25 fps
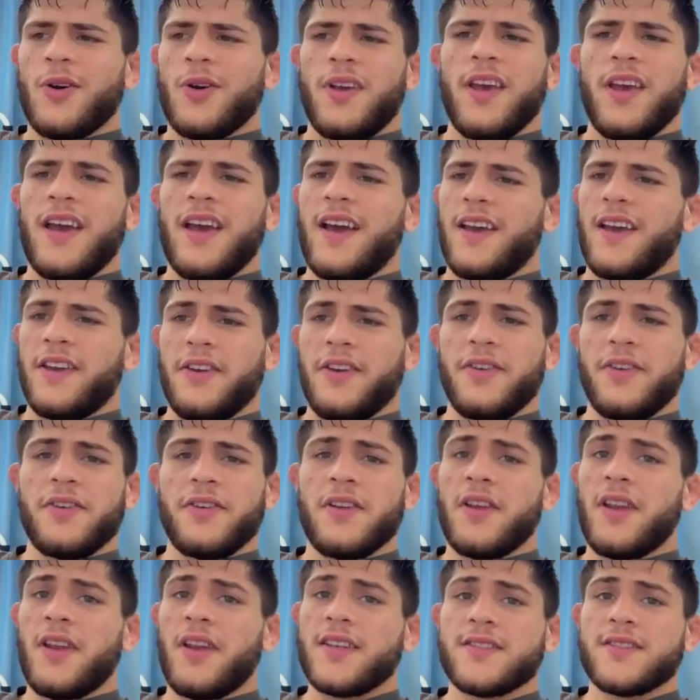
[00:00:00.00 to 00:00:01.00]
yeah, here in
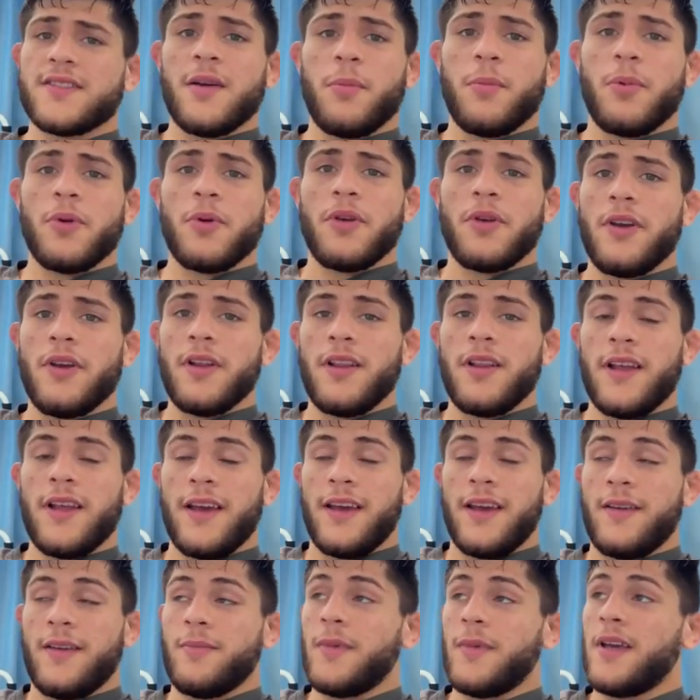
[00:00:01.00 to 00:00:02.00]
the next couple,
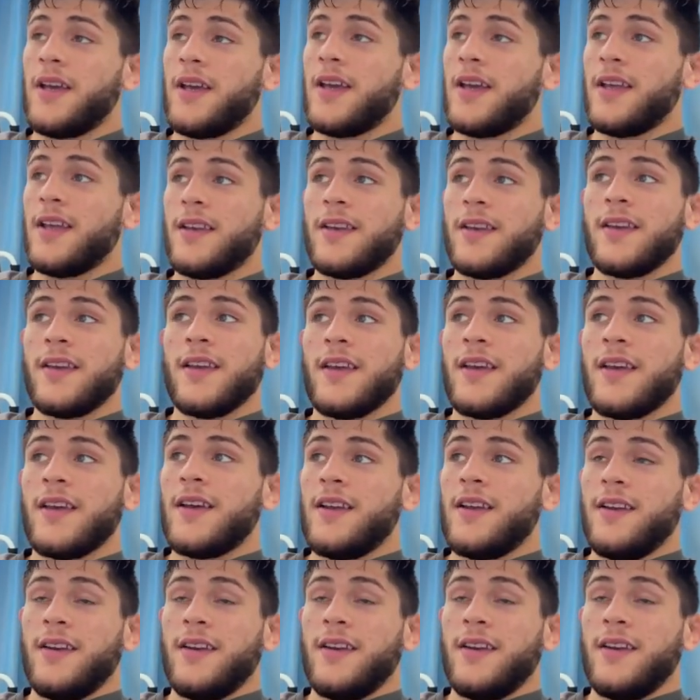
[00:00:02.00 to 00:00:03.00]
like man,
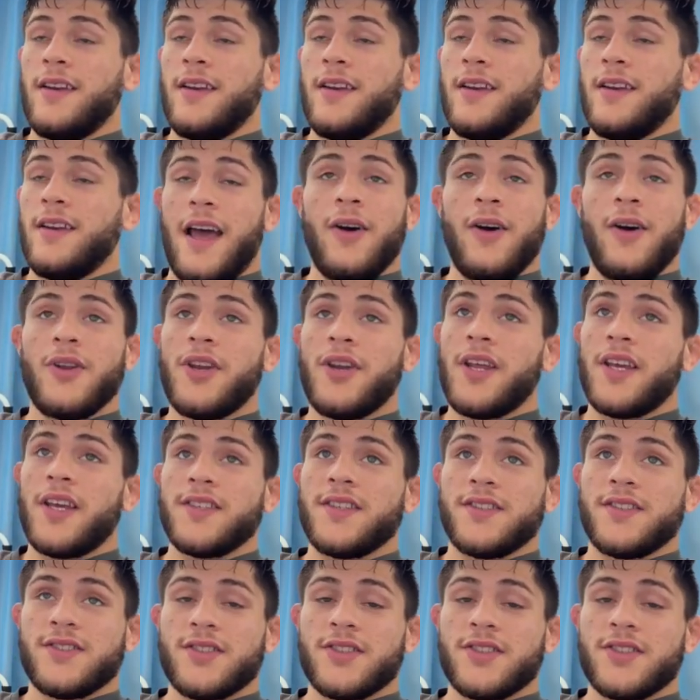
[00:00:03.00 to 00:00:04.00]

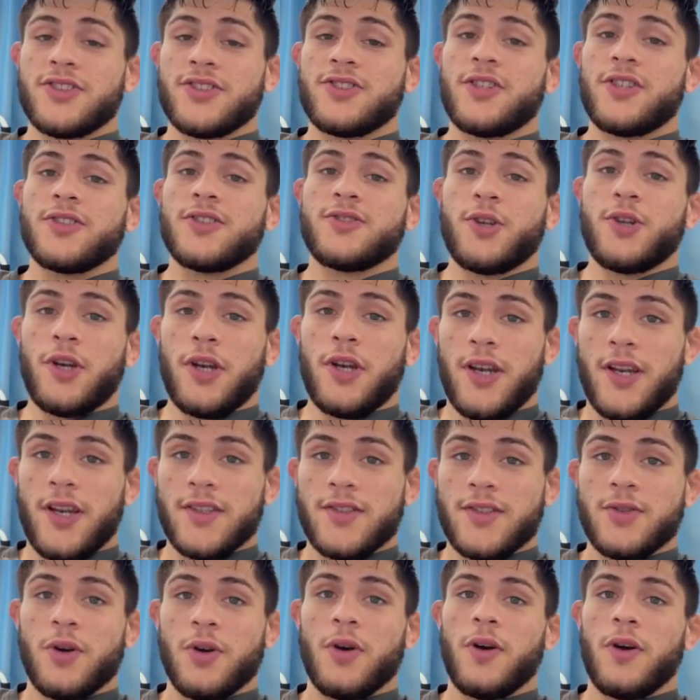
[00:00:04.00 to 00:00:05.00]
nowadays it's gonna start turning
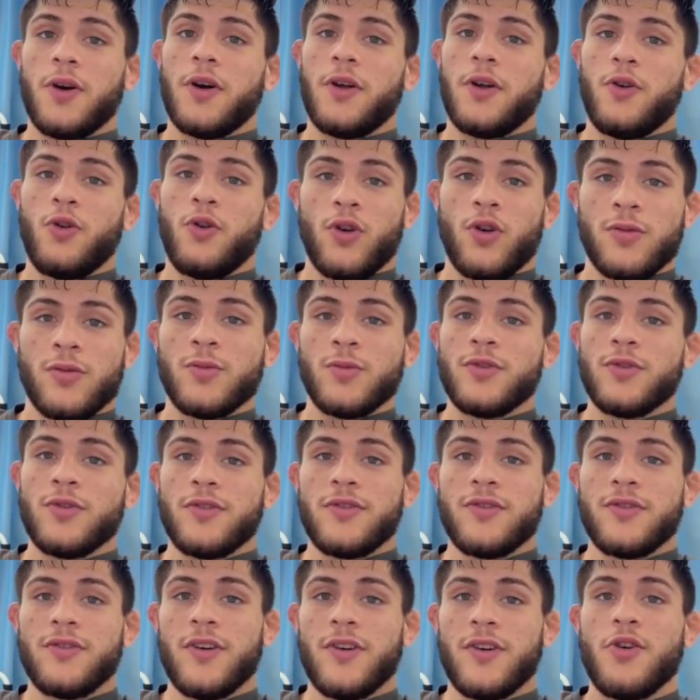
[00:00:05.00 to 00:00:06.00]
into a normal
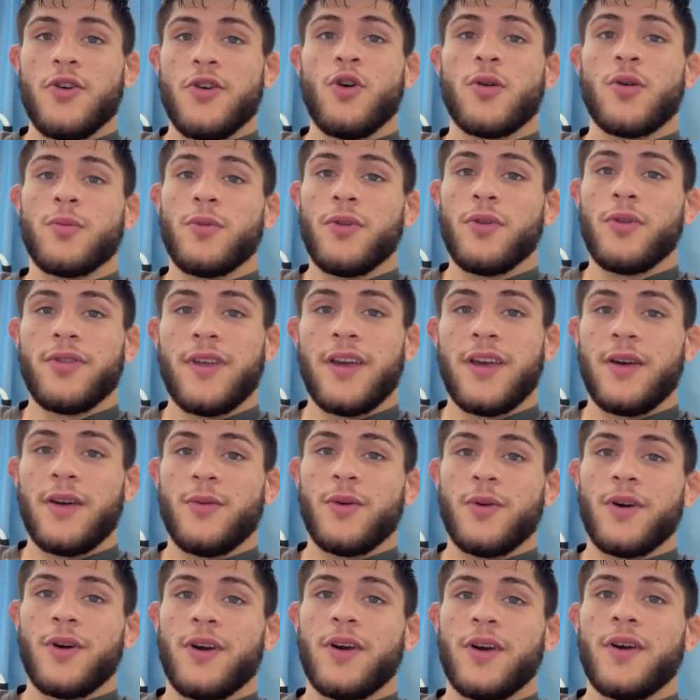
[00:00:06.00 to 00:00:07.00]
thing
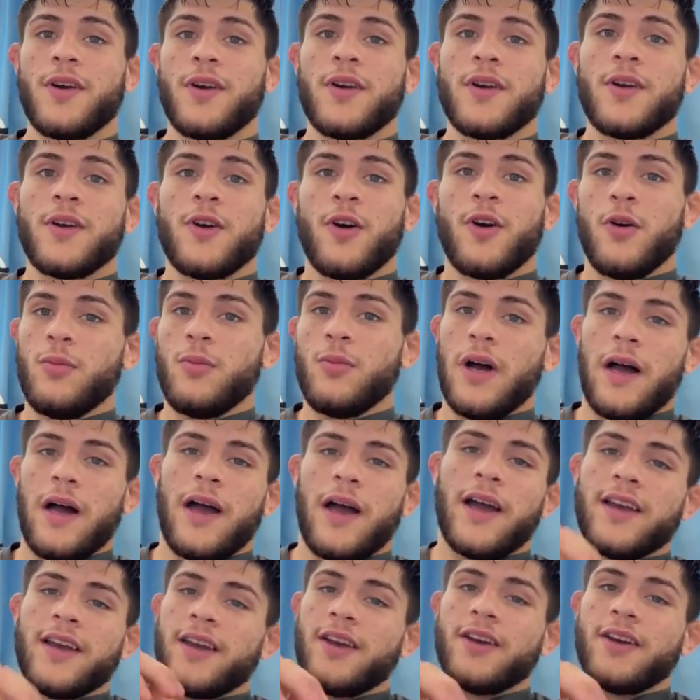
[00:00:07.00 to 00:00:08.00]
where I
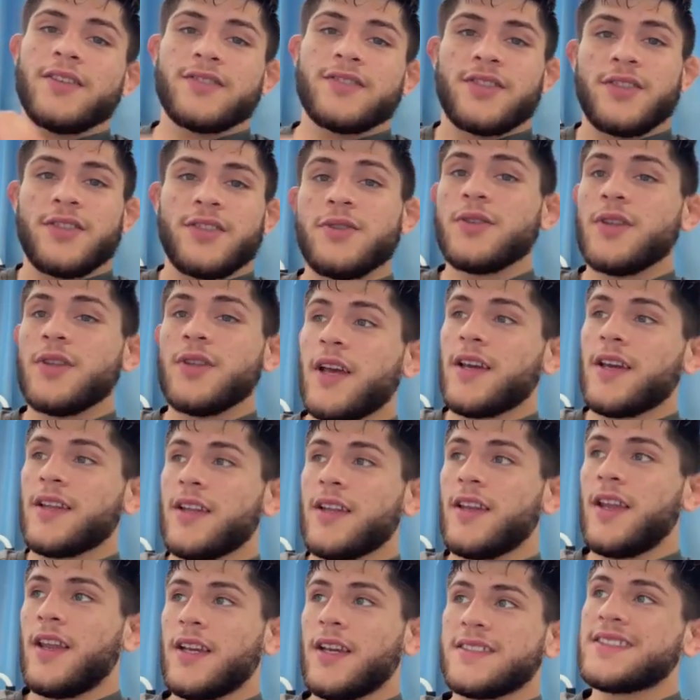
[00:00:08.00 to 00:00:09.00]
guarantee you, like in the
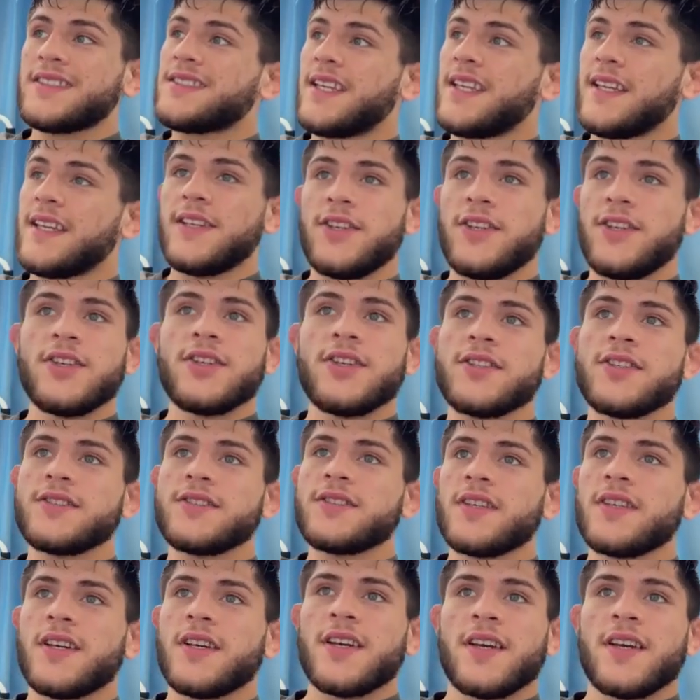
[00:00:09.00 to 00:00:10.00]
next 10 years,